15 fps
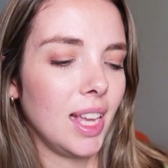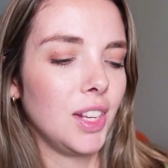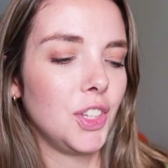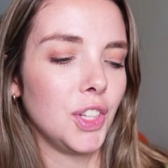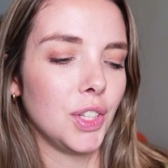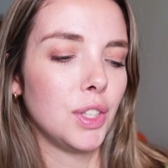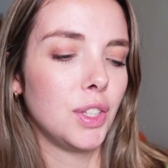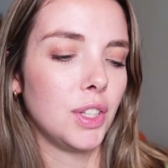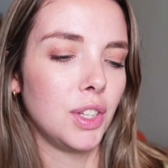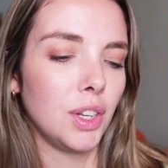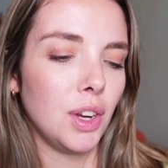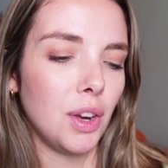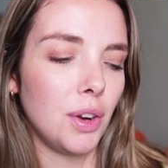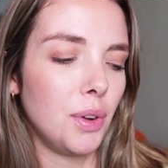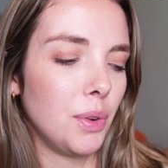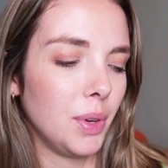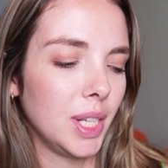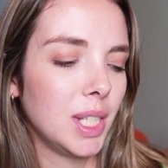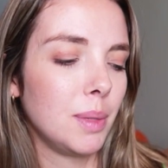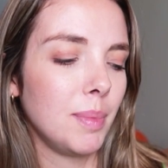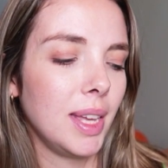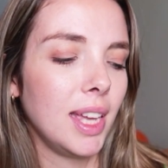It just
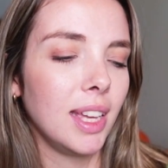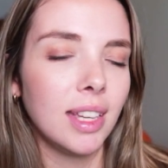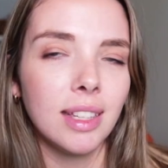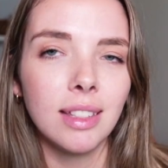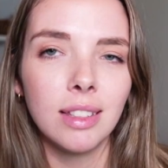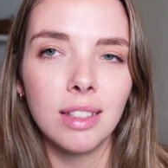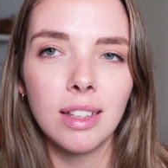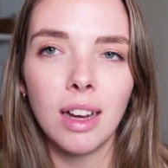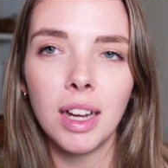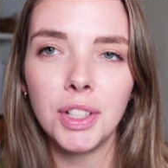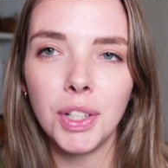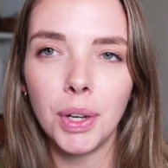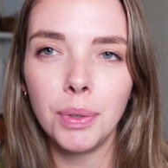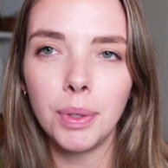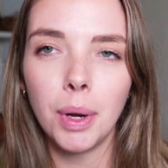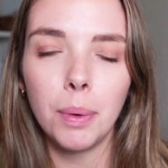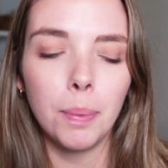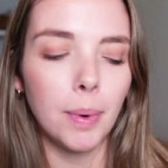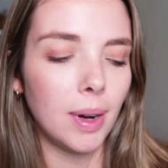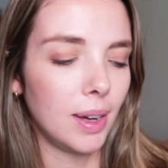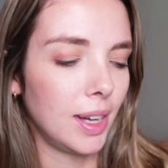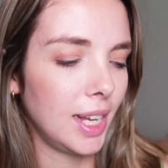annoys me. I don't know
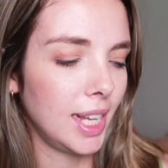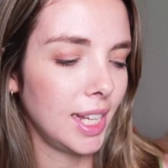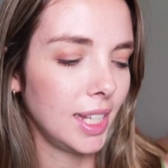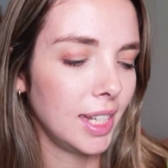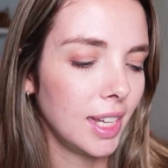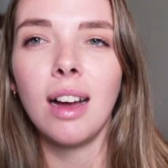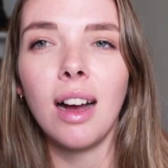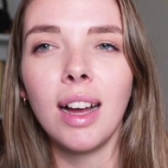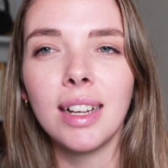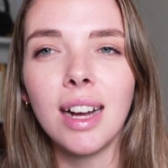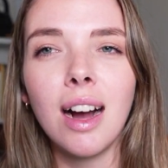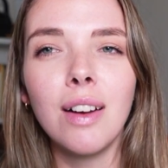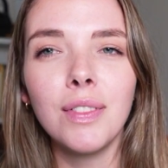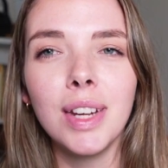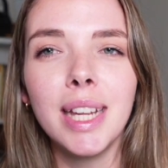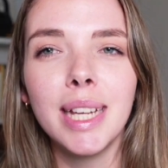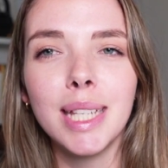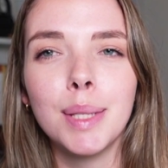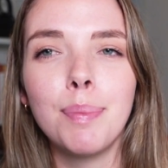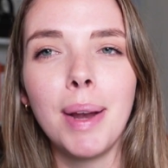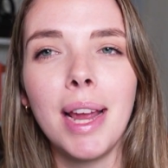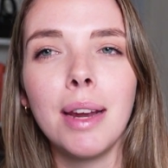why. I can't really
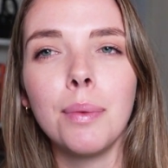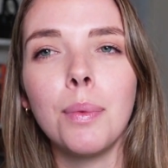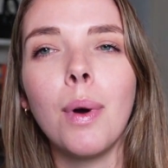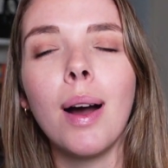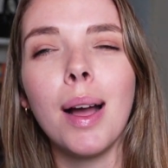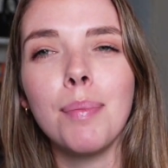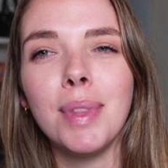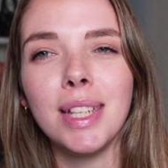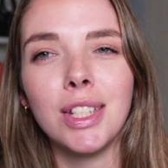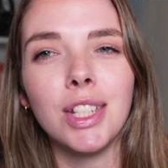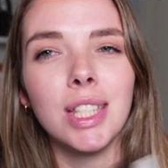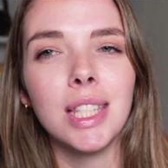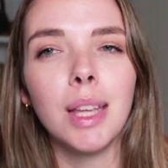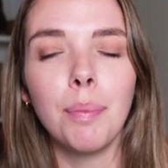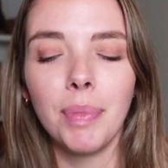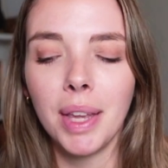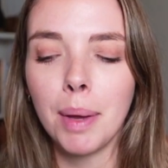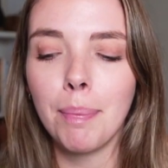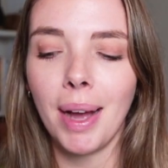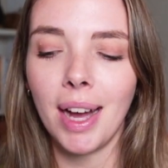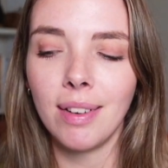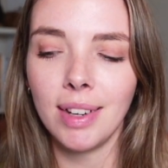explain why, but there's just something
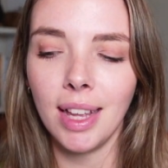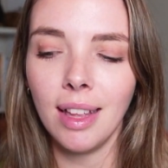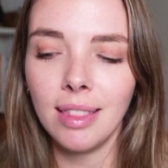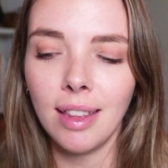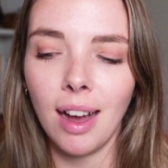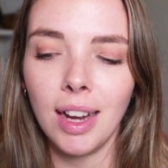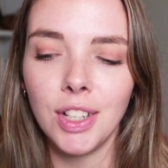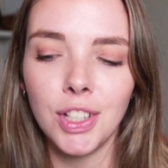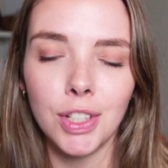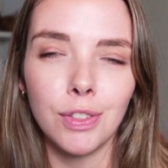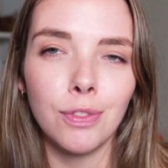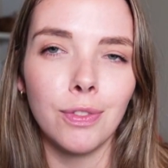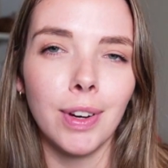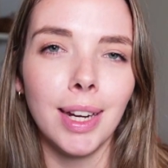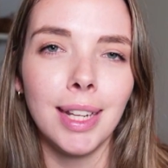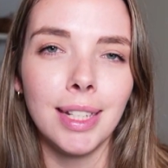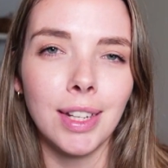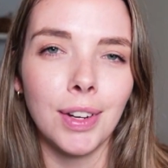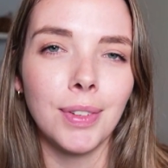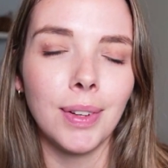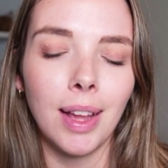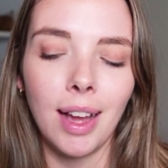about it that I just really
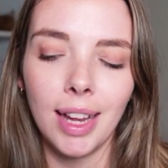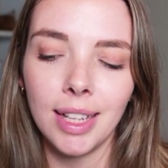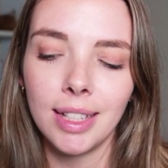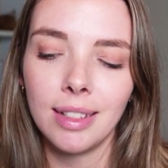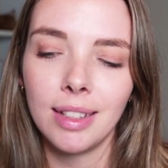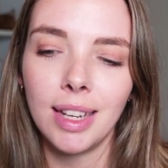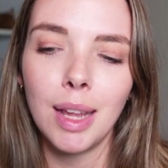don't like.